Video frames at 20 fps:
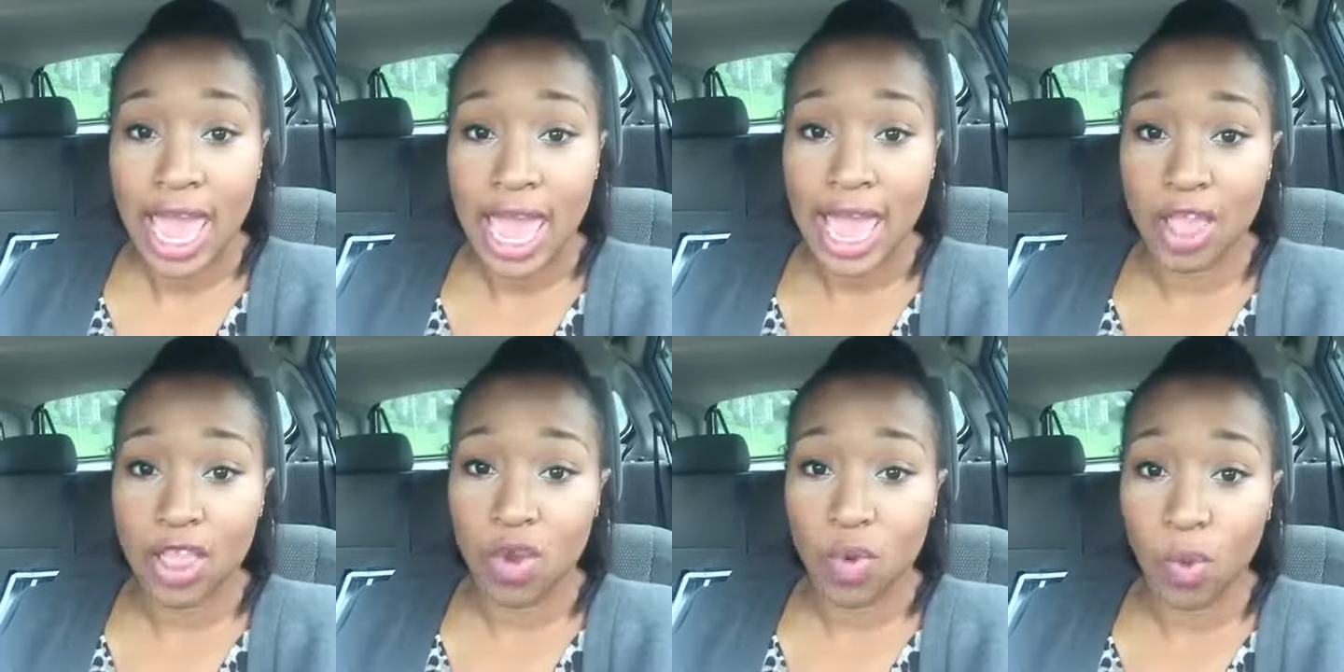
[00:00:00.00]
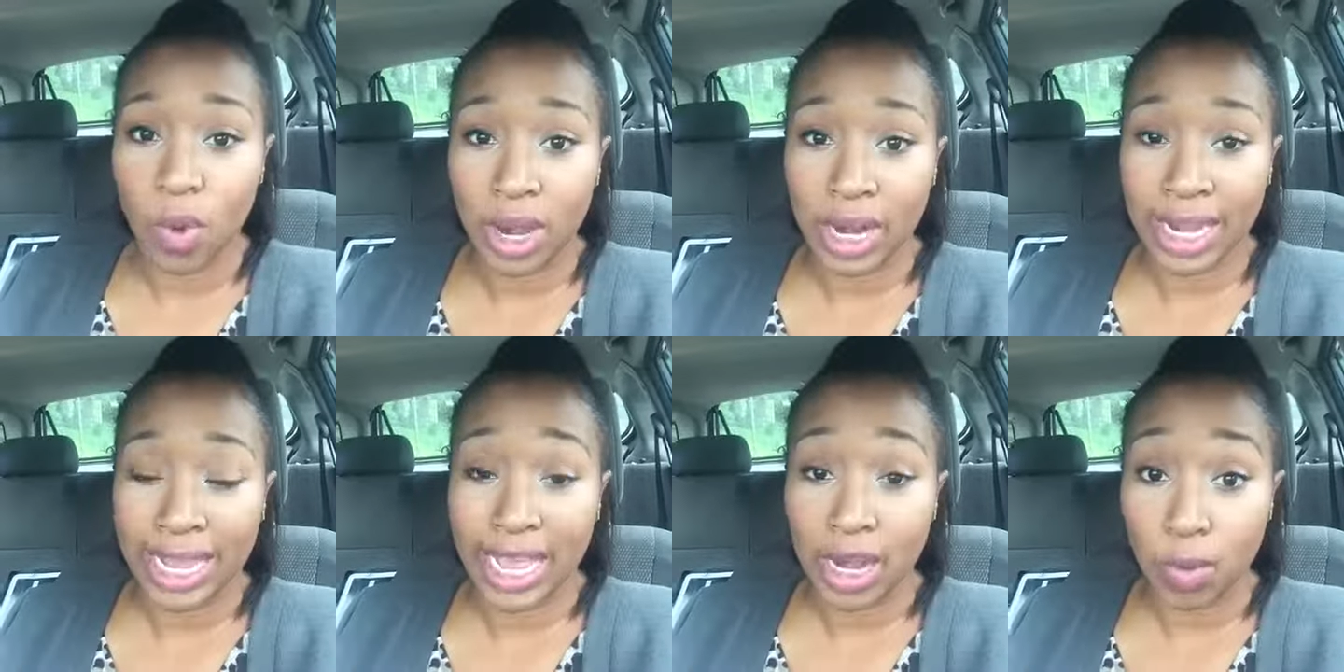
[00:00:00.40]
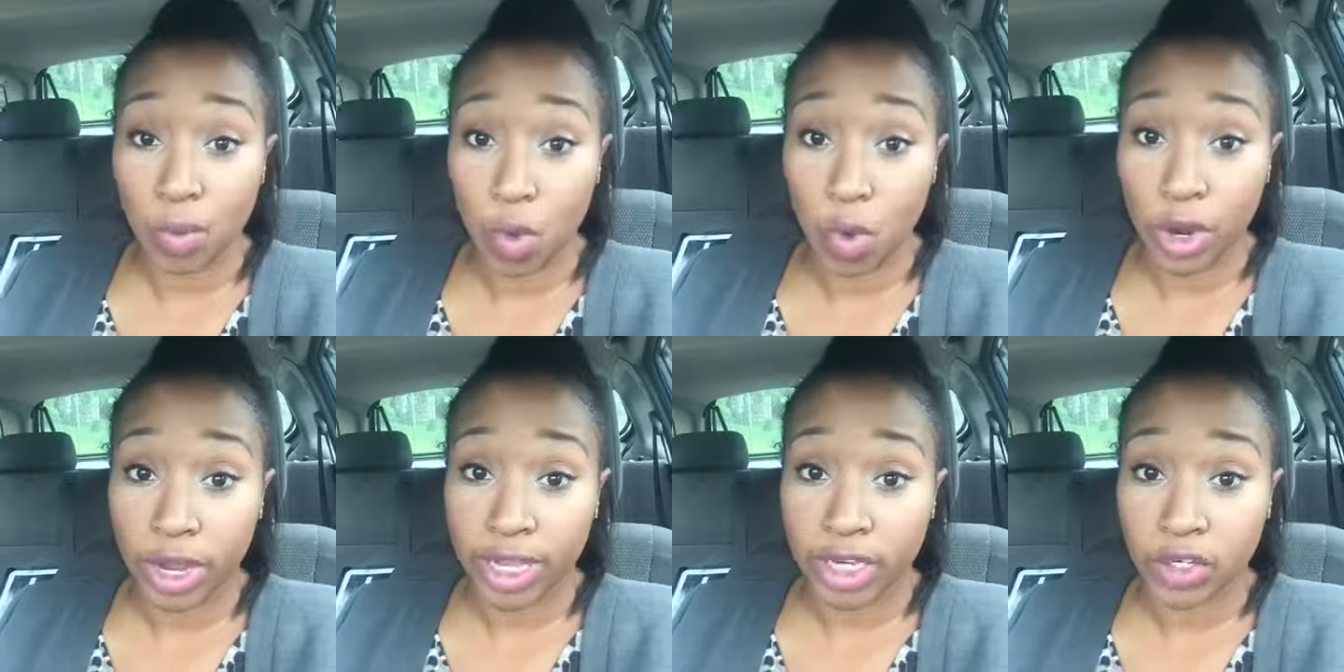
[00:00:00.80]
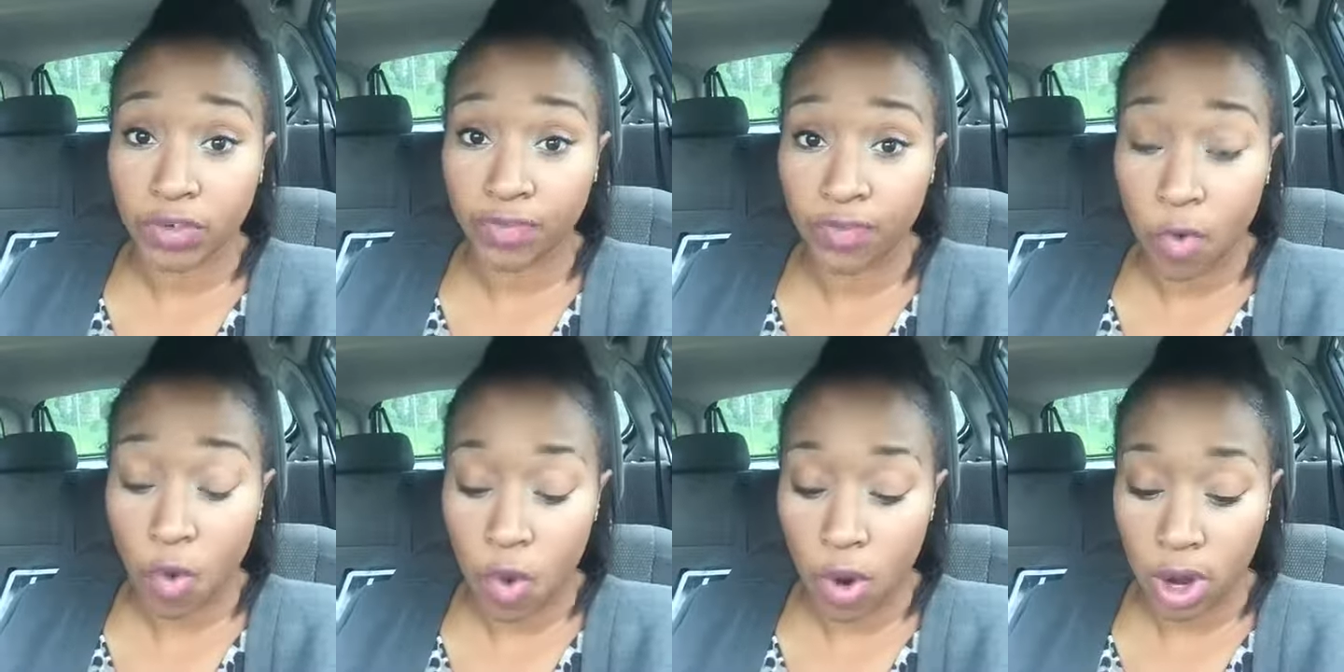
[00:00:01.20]
and you want to get a mortgage
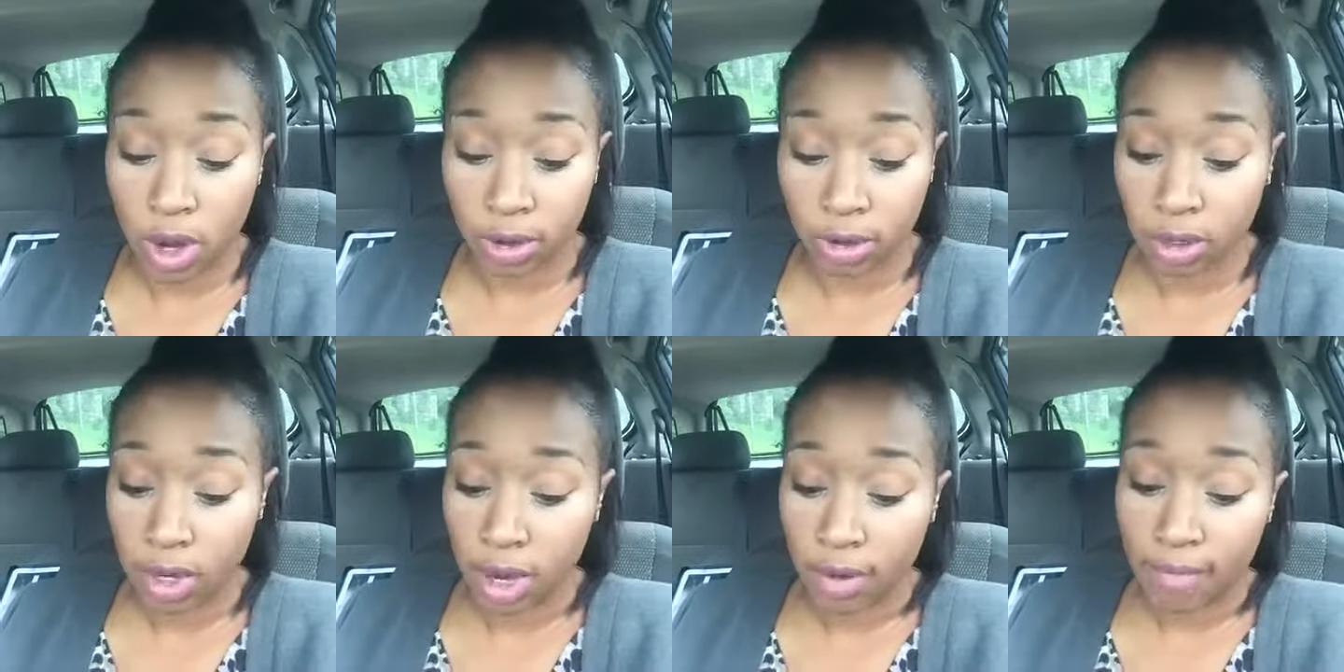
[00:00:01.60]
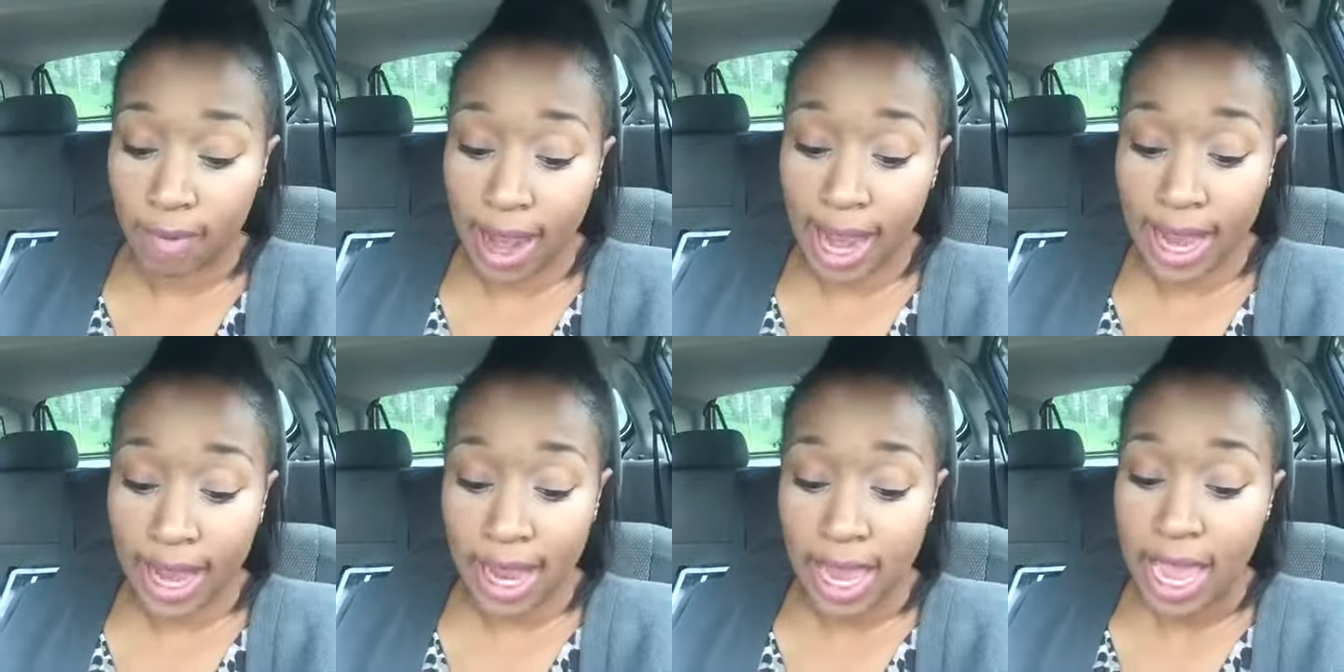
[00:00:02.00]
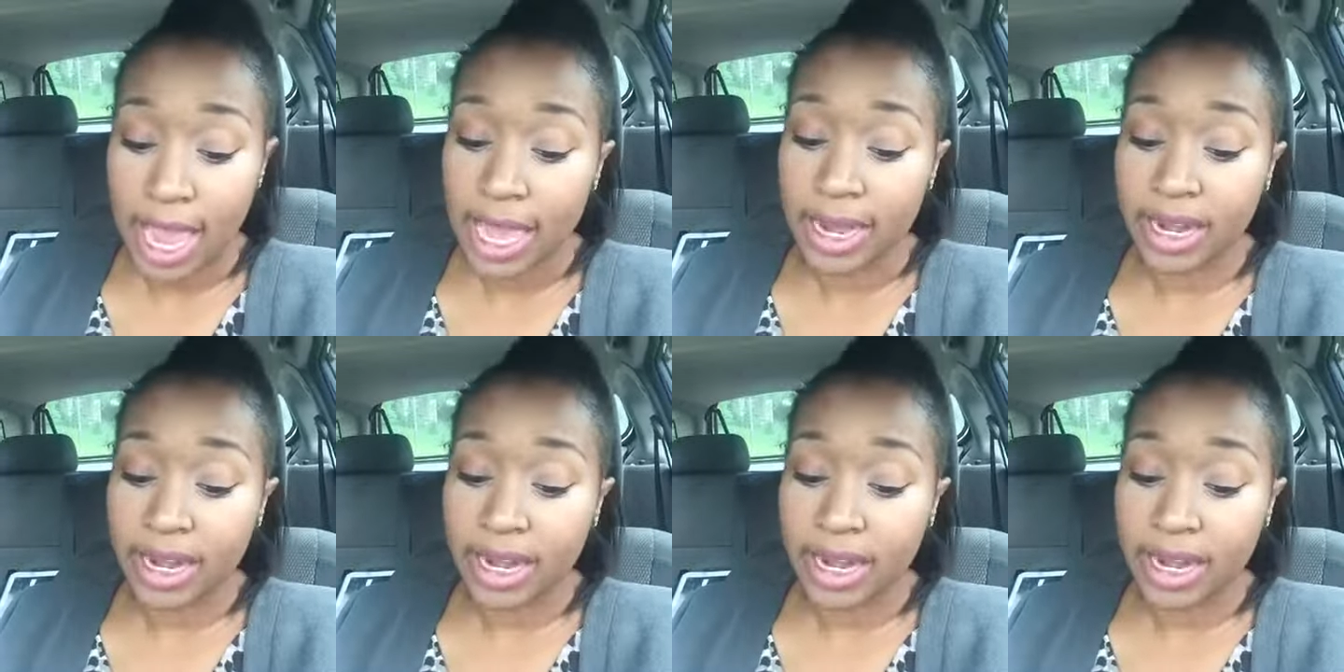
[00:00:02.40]
for, right?